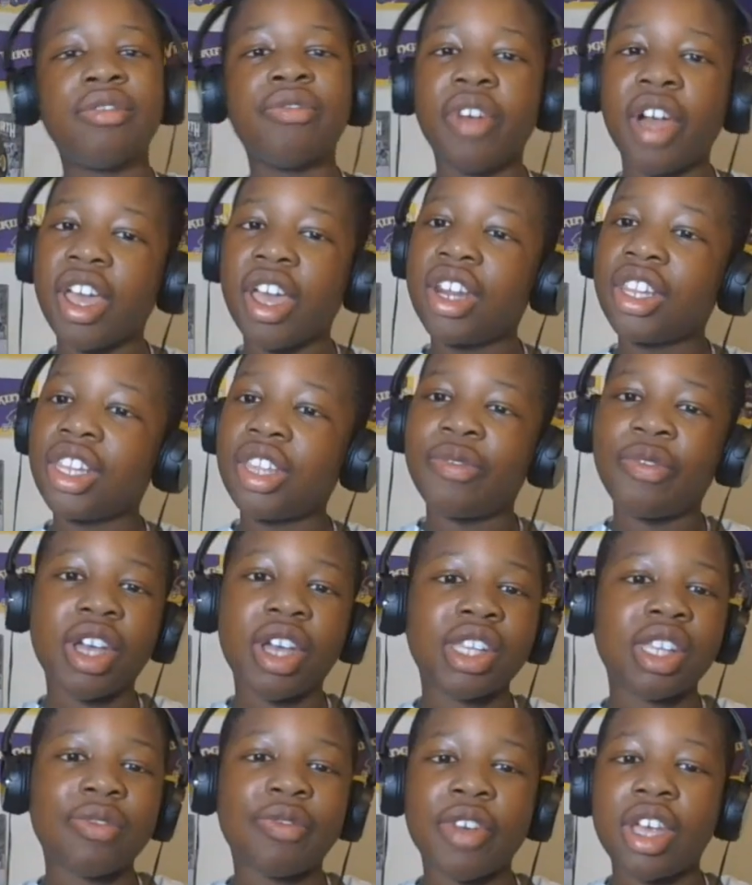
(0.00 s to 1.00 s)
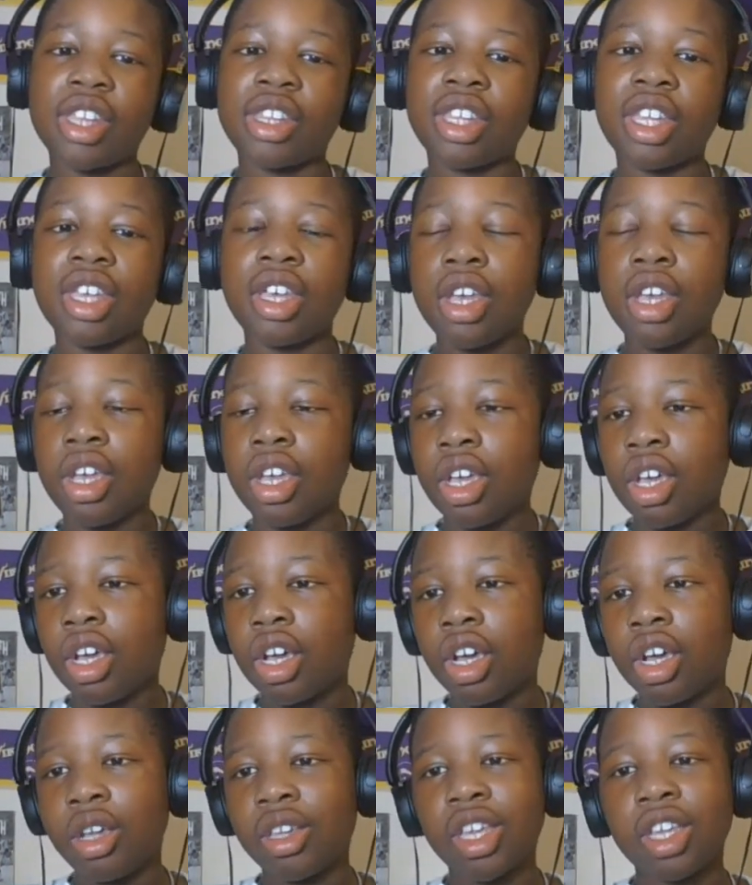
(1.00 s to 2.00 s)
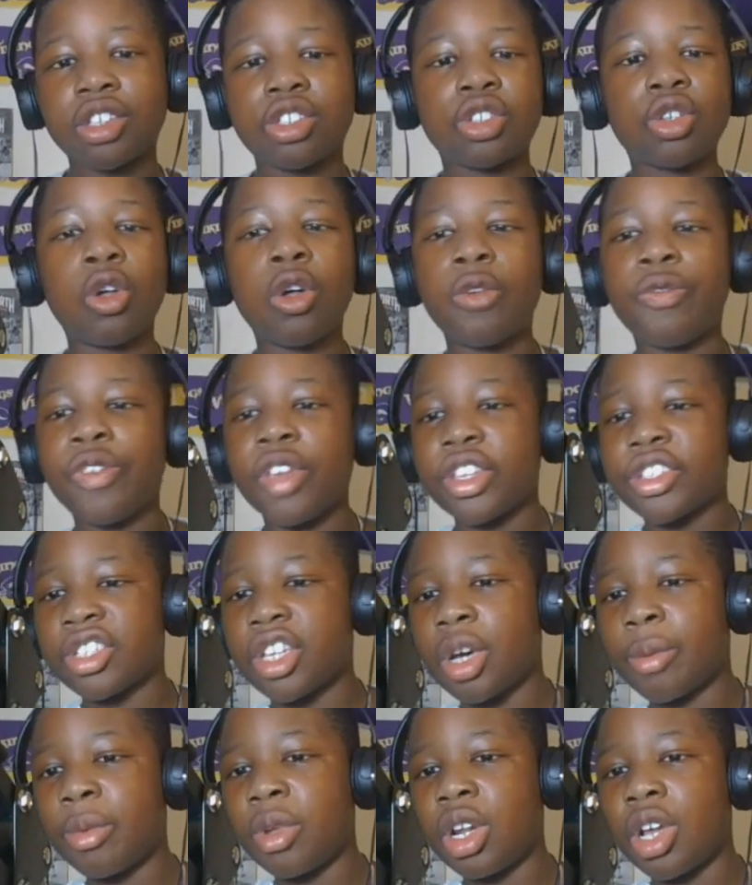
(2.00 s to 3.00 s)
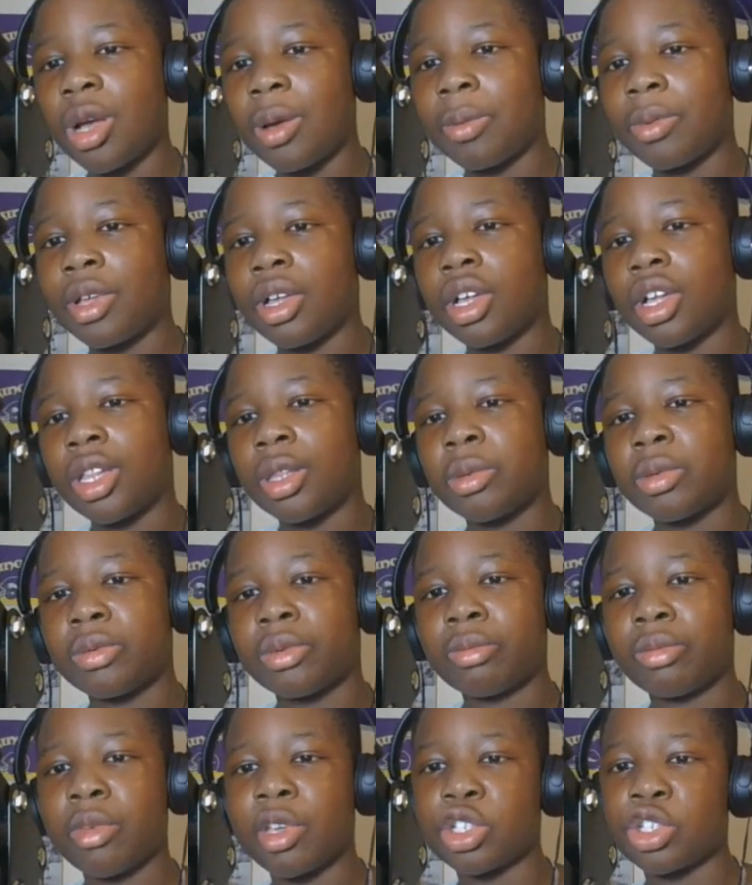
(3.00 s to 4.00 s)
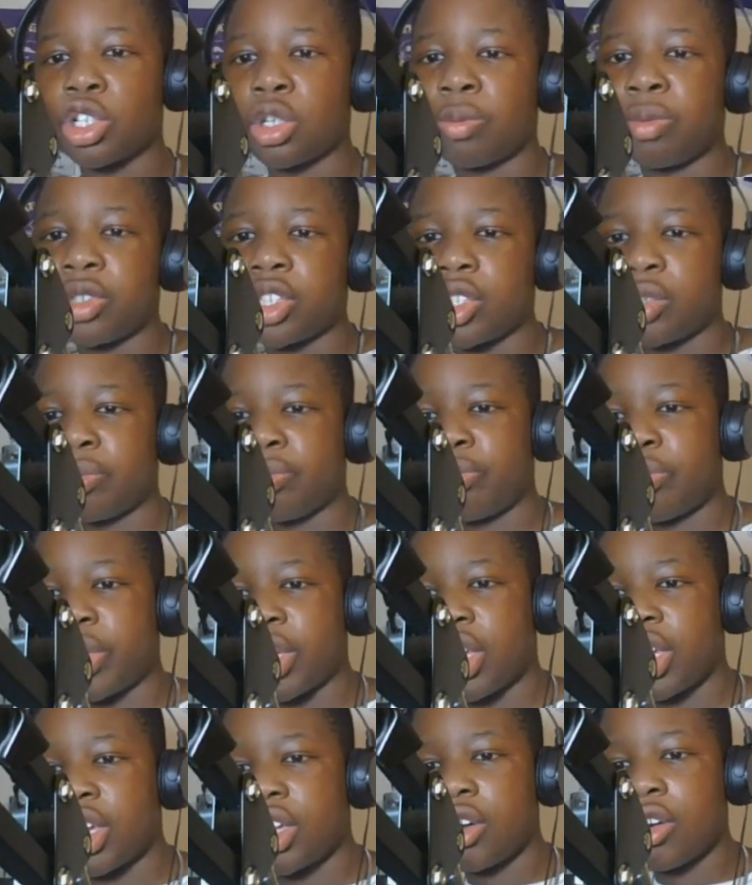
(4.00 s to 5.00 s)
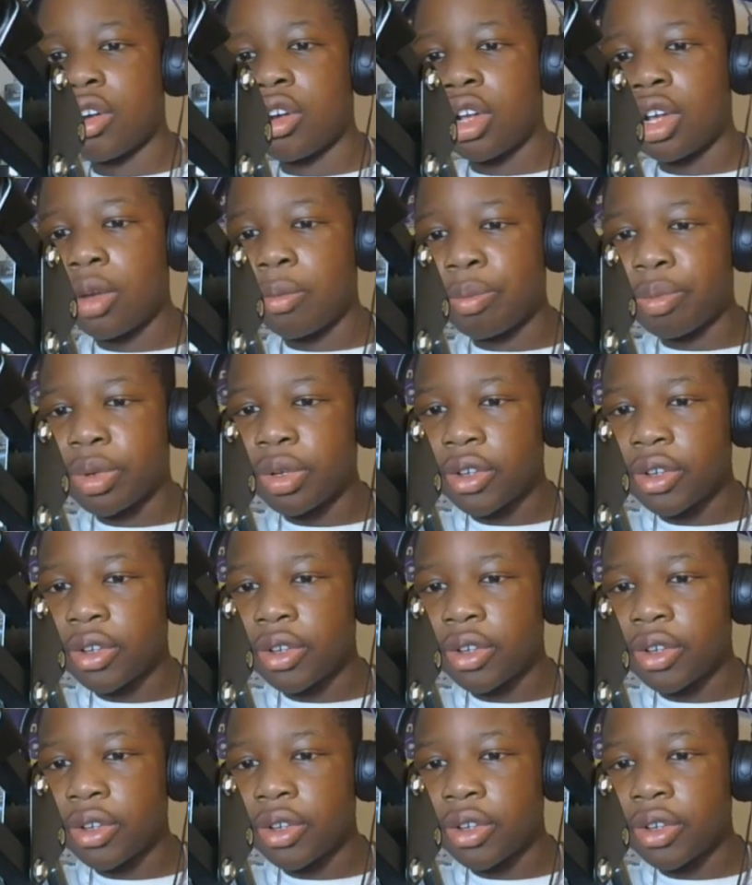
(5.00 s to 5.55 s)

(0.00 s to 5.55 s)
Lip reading: You got Skol Fest coming up. Let me make sure to put the banner up.